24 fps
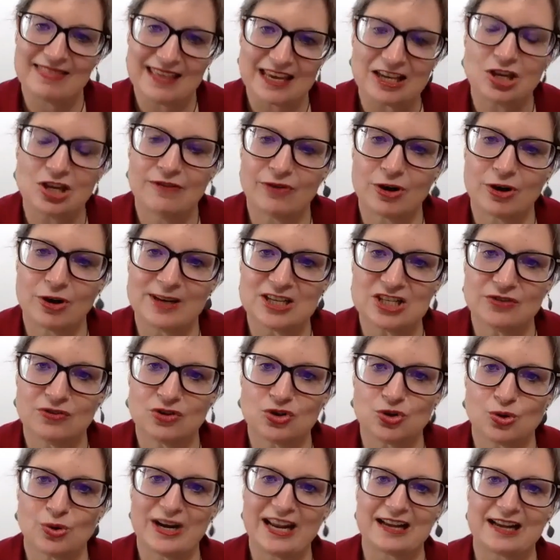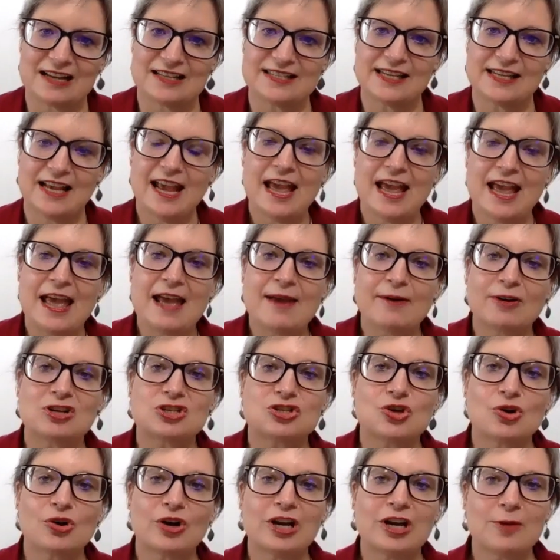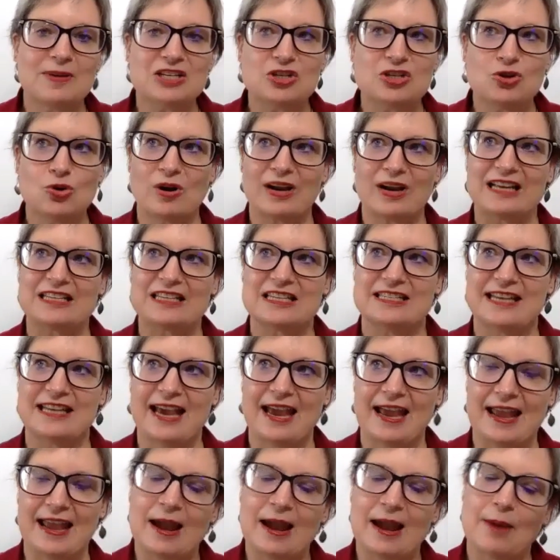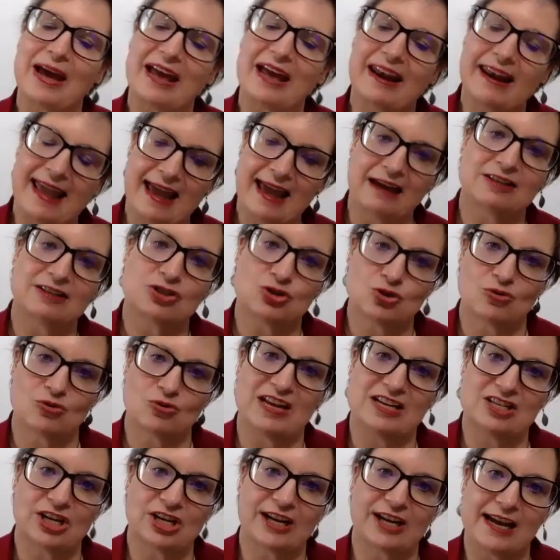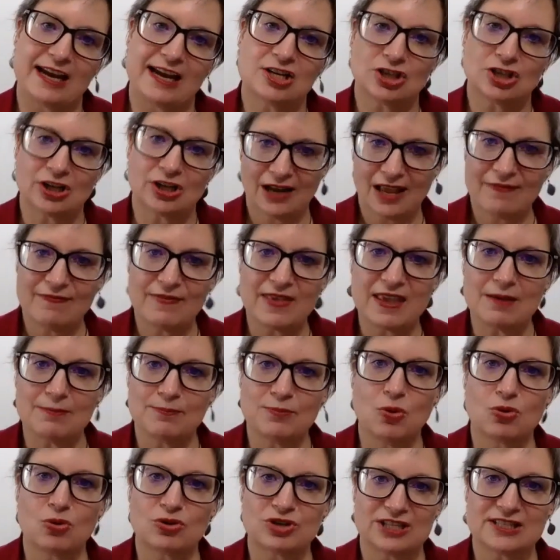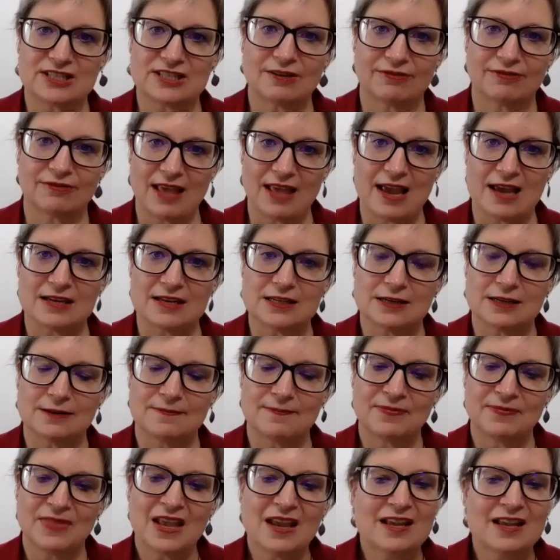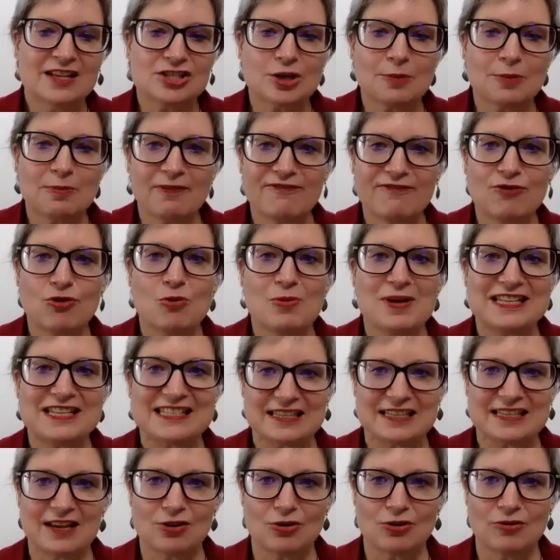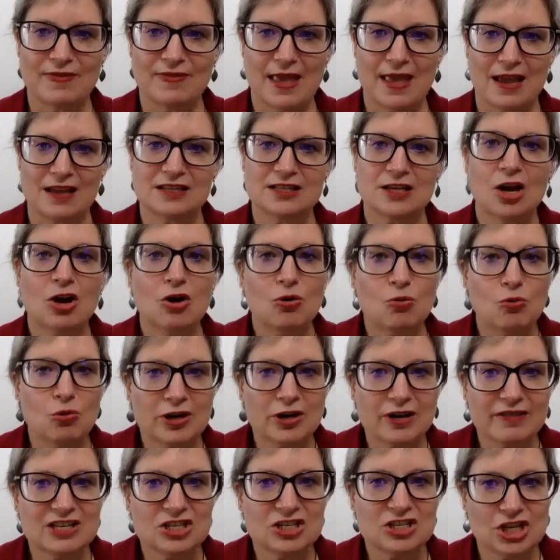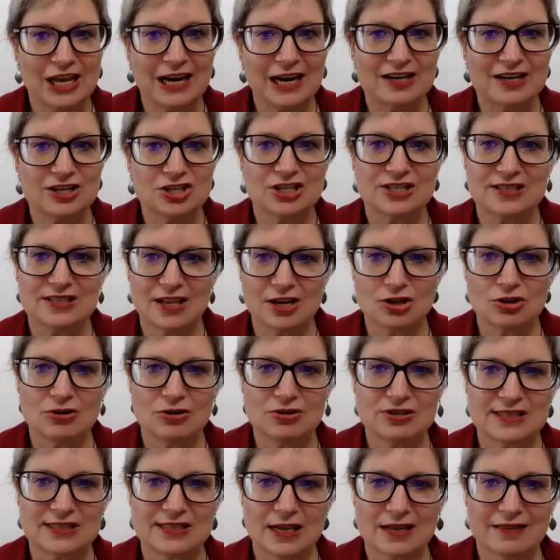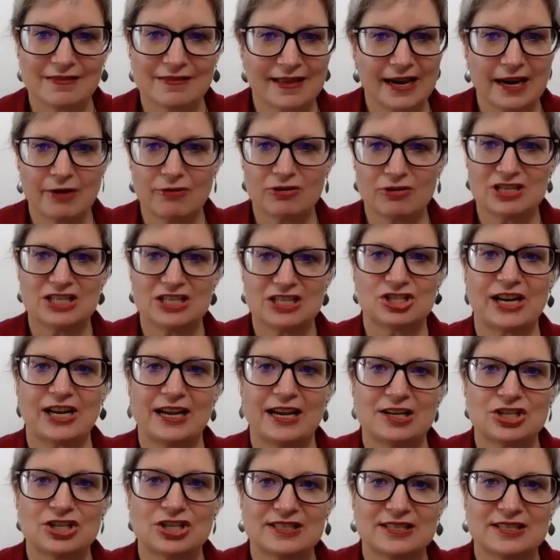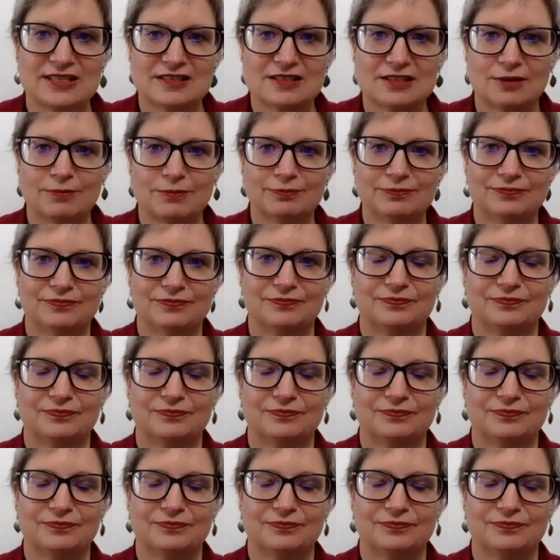thank you very much for joining us, because you're going to be talking today about outdoor education and the importance of that. So before we start on that, what are the challenges that you see in the current education system?